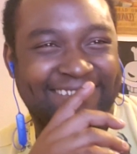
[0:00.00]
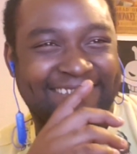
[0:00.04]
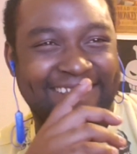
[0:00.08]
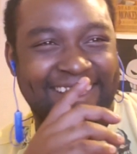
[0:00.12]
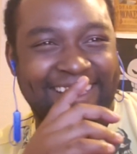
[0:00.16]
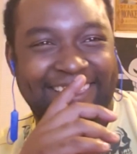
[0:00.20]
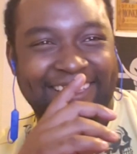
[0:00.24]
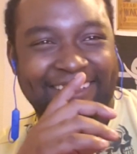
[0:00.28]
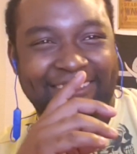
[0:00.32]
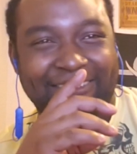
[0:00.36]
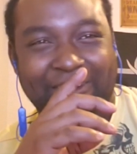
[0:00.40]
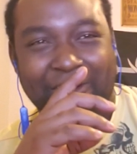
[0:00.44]
Looks
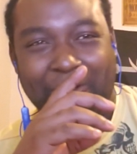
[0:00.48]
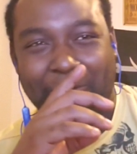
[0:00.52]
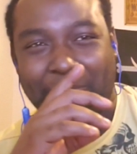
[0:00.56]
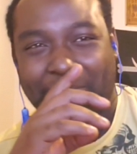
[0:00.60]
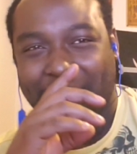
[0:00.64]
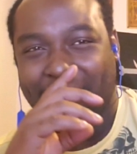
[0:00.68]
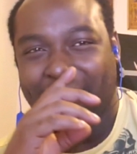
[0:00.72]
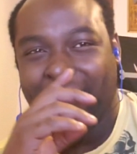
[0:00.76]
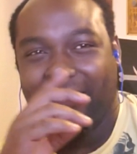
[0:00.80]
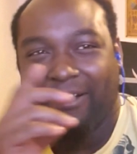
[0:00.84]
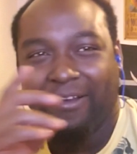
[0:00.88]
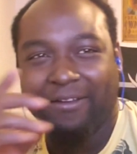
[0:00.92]
like he'll go
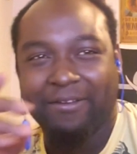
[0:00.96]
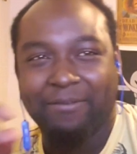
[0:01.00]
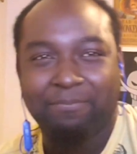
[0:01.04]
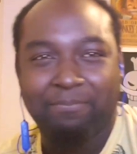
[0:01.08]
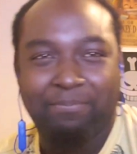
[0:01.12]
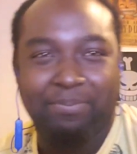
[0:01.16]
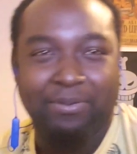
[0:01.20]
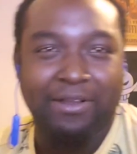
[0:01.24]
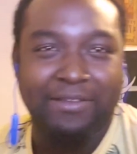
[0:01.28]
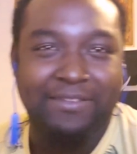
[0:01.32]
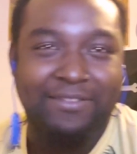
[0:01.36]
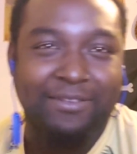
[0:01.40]
beyond.
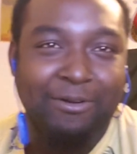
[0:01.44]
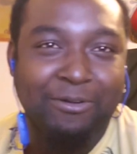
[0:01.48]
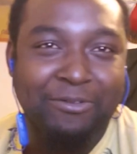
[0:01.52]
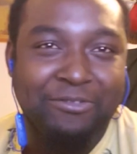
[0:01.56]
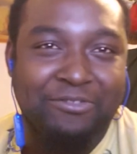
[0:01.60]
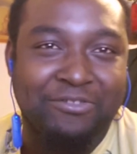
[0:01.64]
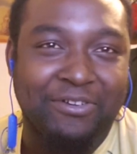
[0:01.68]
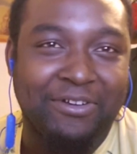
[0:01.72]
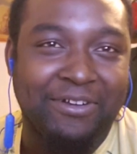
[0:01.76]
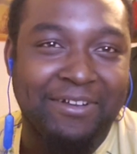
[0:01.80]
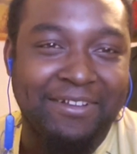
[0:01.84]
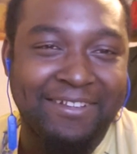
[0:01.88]
Plus
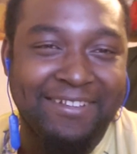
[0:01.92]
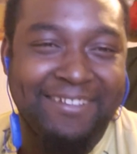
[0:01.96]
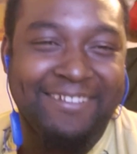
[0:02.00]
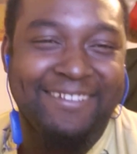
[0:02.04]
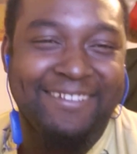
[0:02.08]
ultra.